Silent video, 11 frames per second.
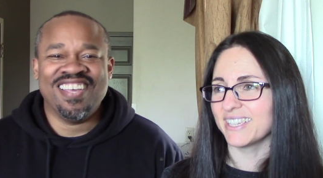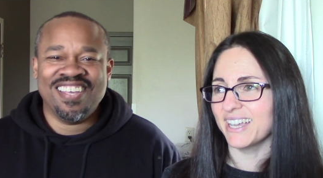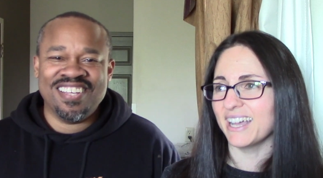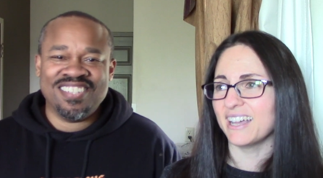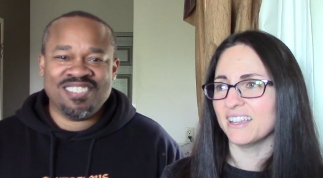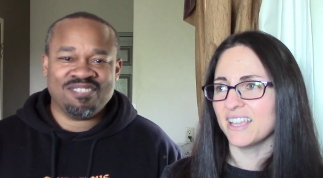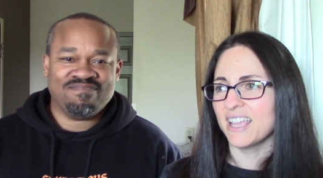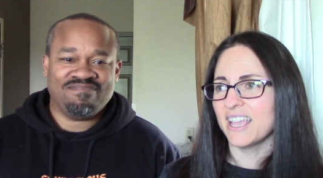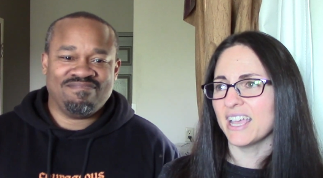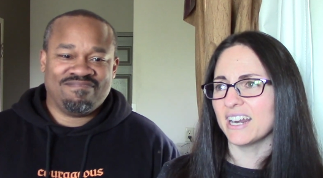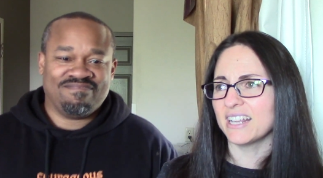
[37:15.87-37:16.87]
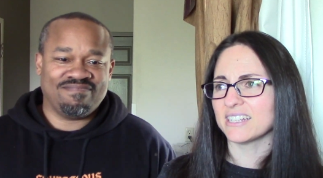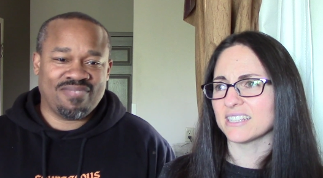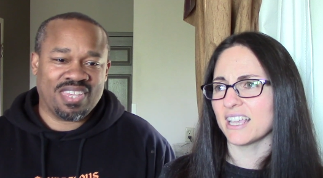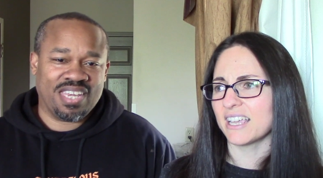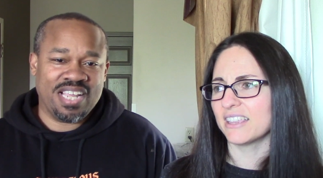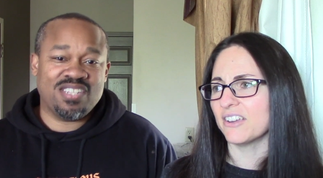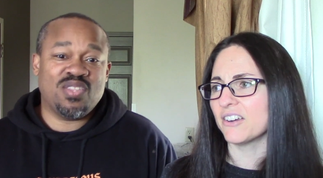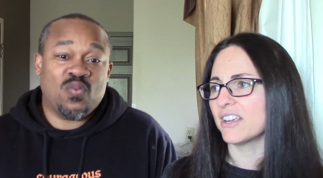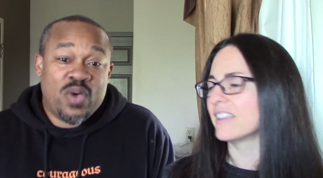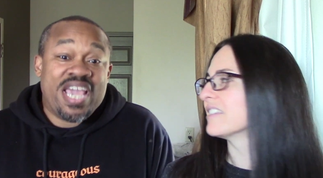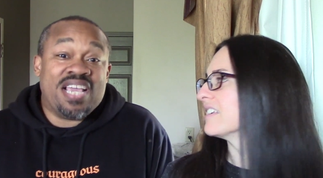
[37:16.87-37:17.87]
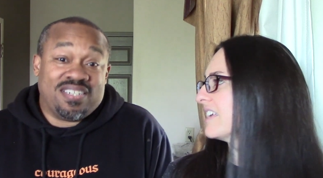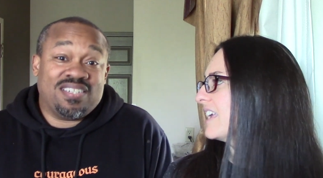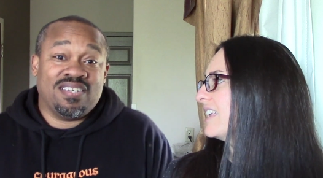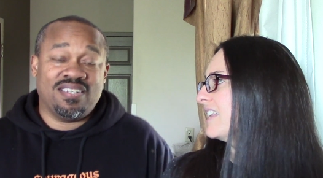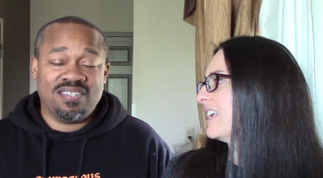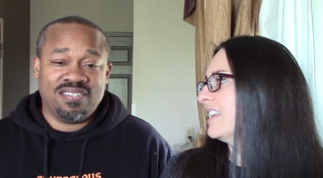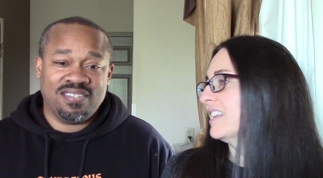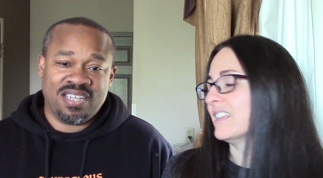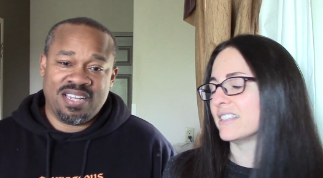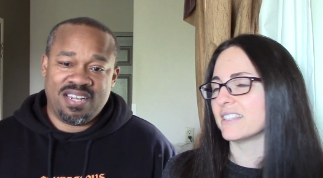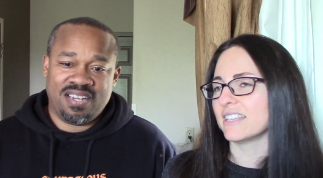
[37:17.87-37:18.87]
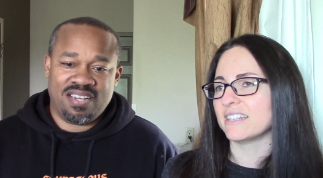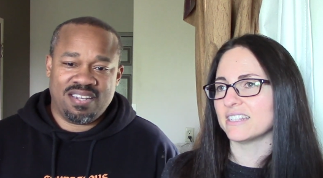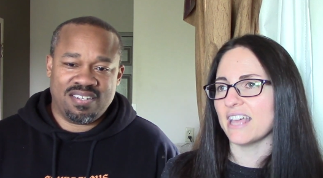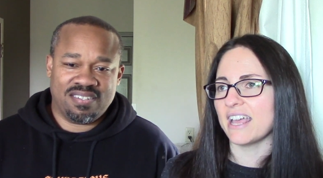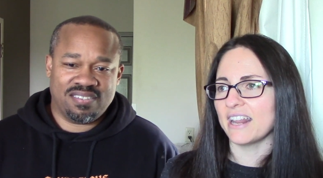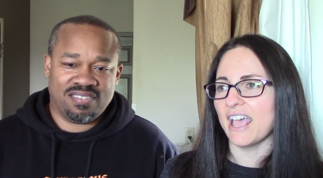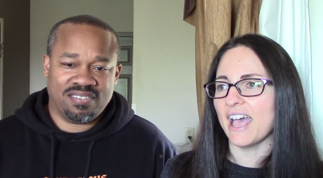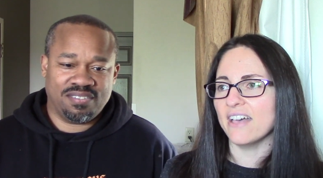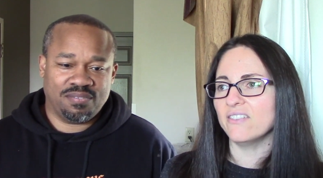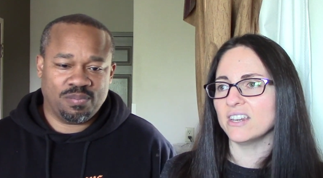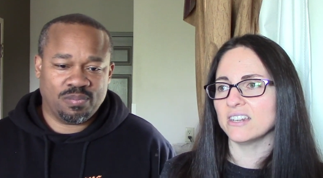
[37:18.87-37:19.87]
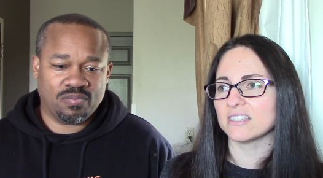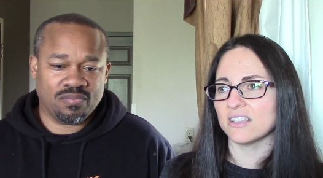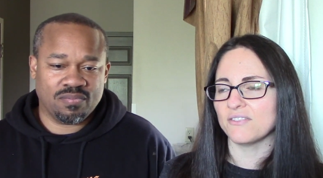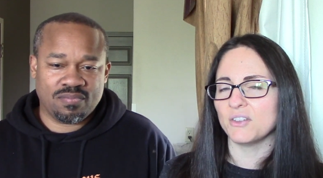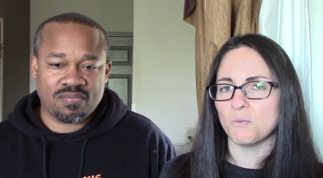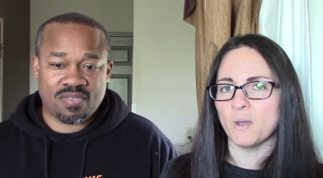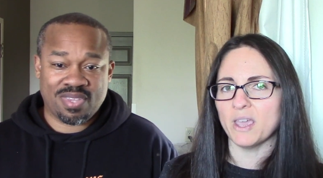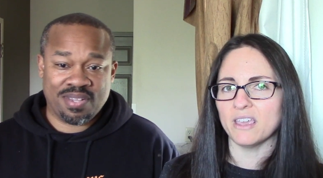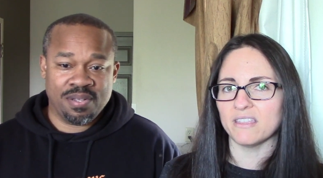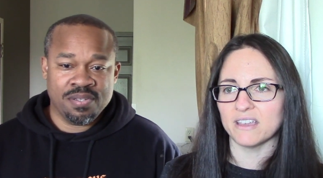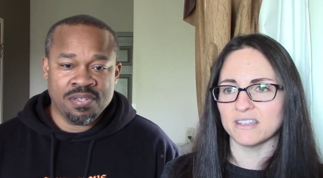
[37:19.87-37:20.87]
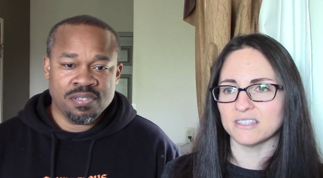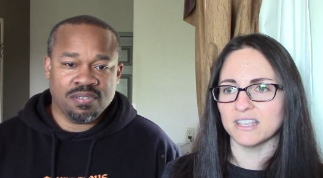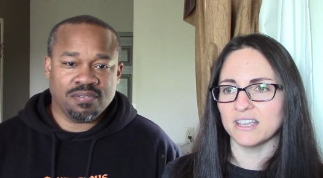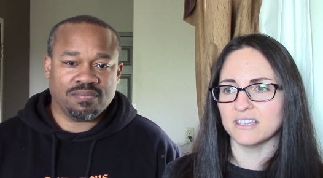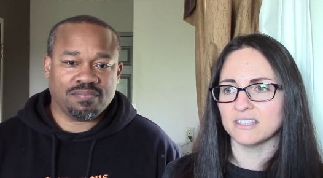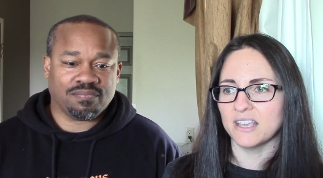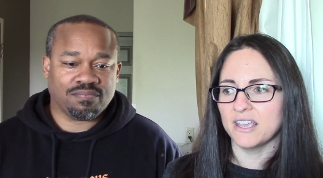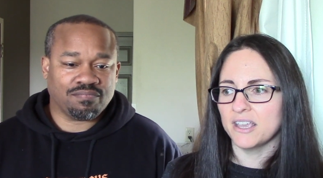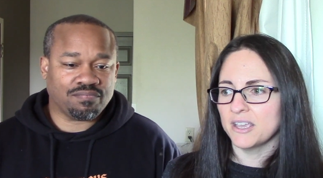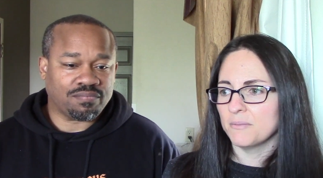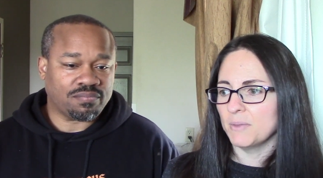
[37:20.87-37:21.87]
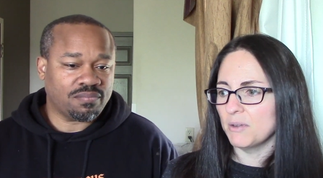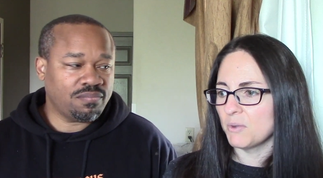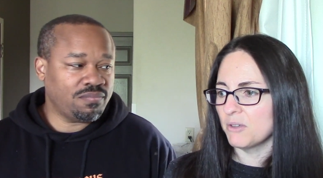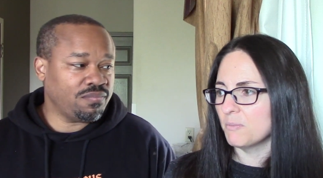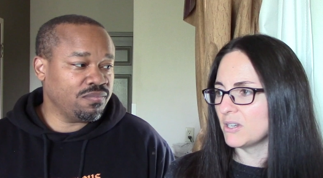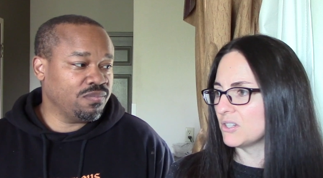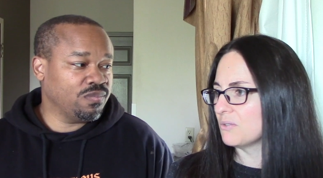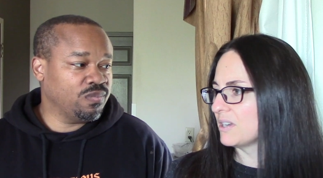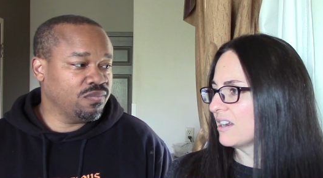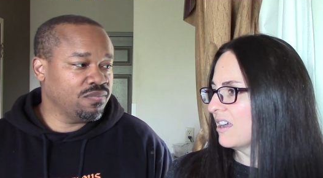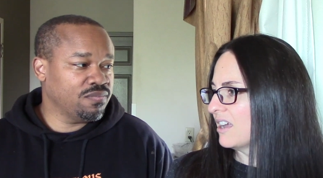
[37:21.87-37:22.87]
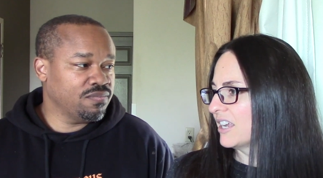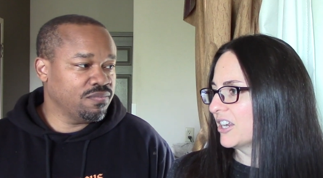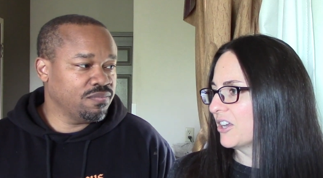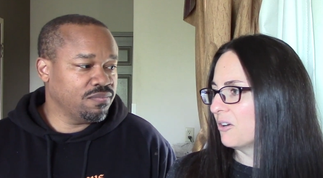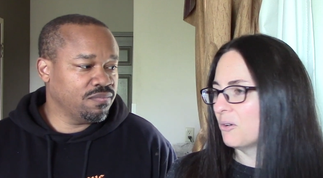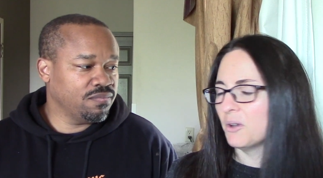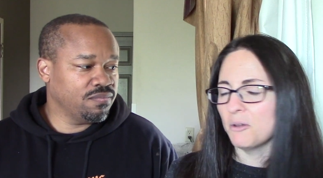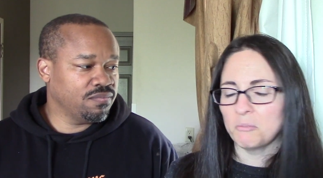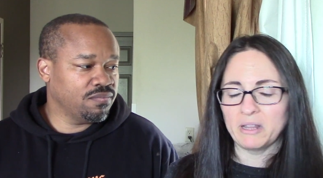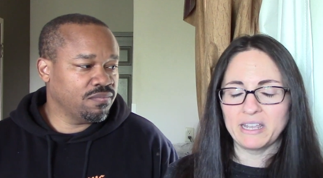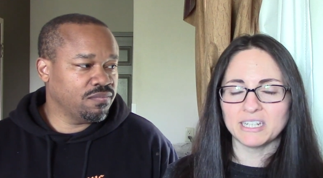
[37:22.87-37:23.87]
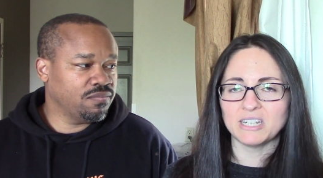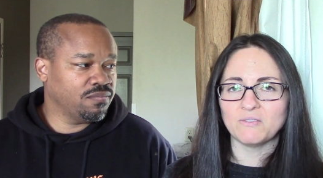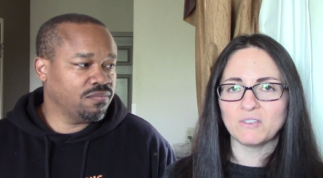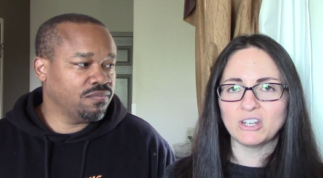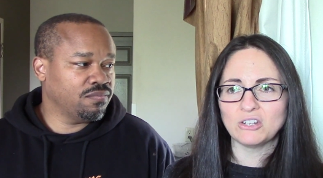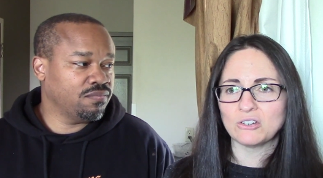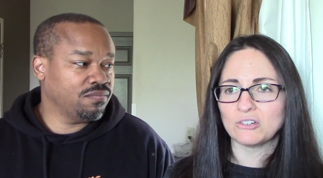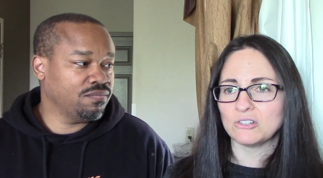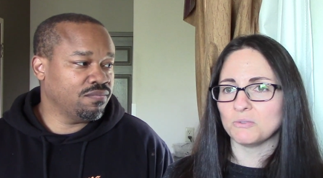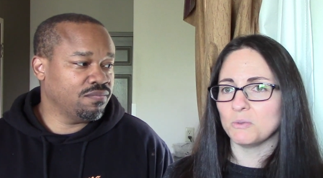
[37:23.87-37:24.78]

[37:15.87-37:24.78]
Speaker 1: yeah and it's like it's the weight it, it is that, it's that heaviness of the weight that says man we've been doing you know planting vineyards